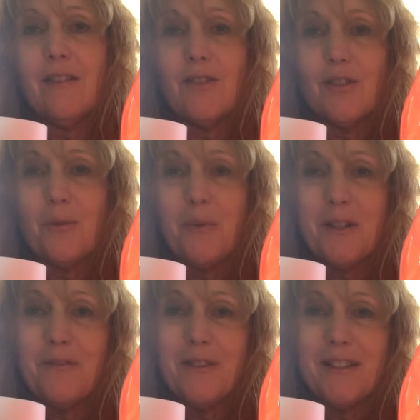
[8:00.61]
they're just a
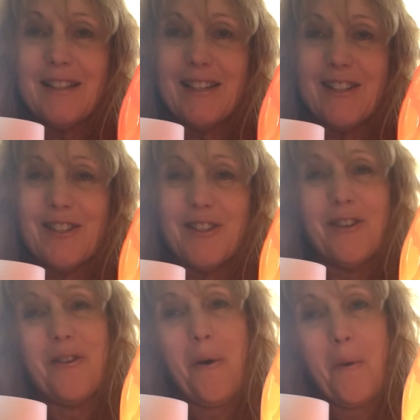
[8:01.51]
wonderful addition to
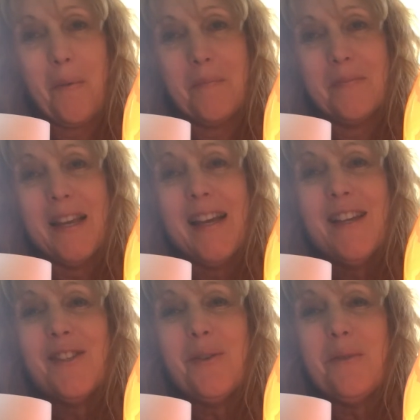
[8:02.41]
your home.
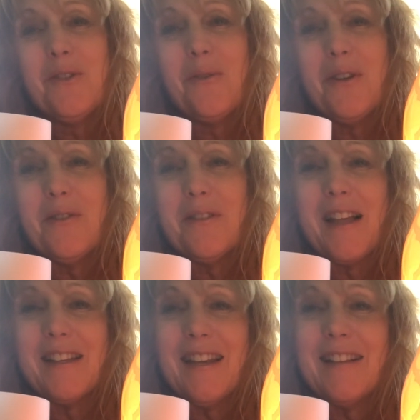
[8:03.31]
So enjoy your
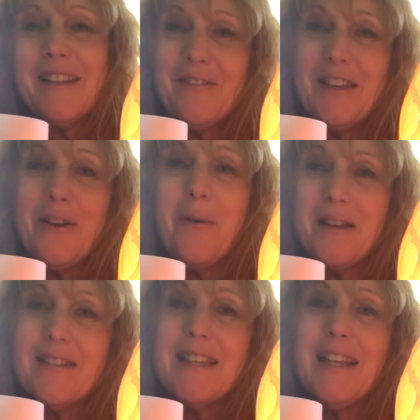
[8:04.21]
Young Living
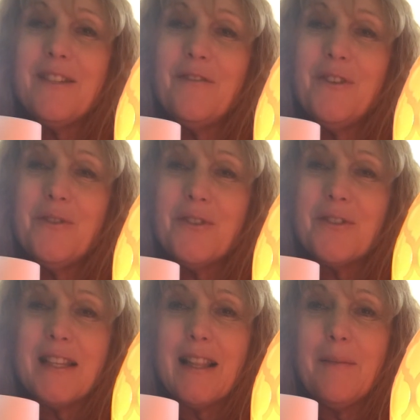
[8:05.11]
oils and
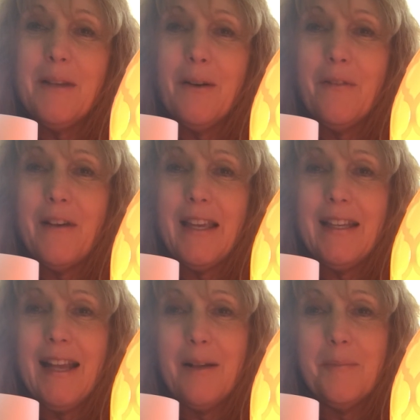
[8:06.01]
diffusers, and let me know if I
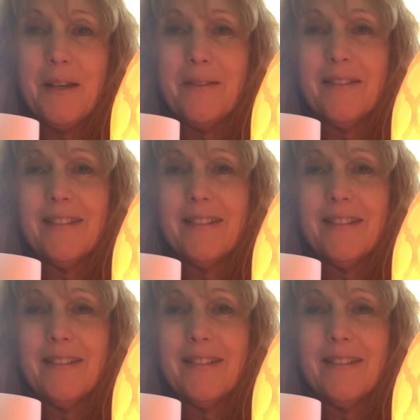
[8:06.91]
could help you.